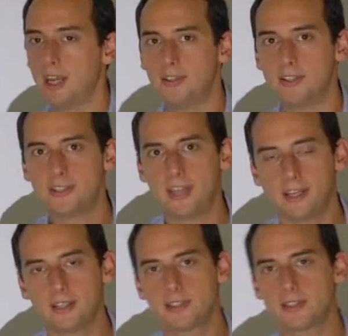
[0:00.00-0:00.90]
The
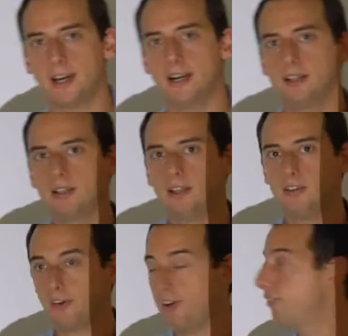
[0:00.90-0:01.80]
second style,
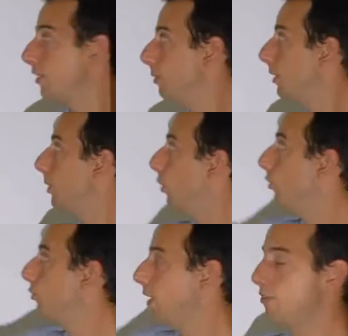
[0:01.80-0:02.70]
it's very similar. We
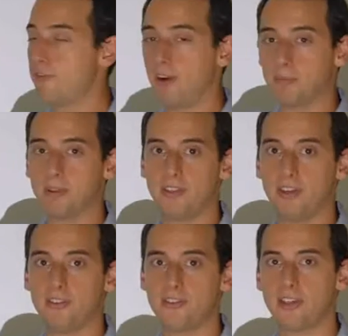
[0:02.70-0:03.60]
also have a
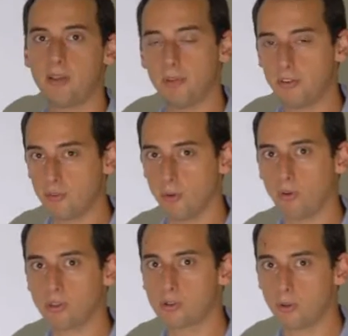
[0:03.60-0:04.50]
fragmentation cell, but it's no
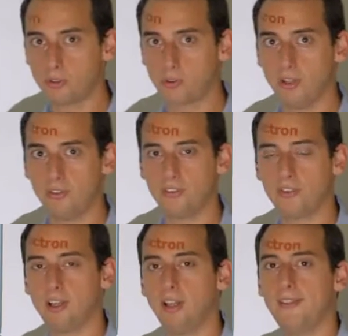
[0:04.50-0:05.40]
longer called a collision
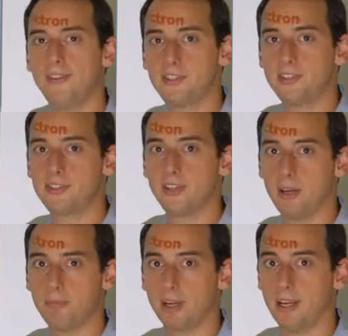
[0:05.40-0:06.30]
cell. This is
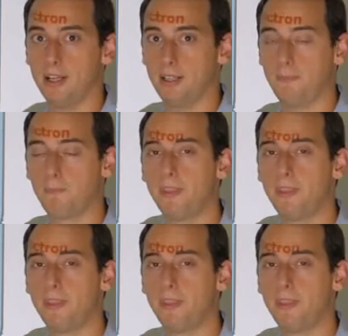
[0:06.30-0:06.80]
Sniper Alley.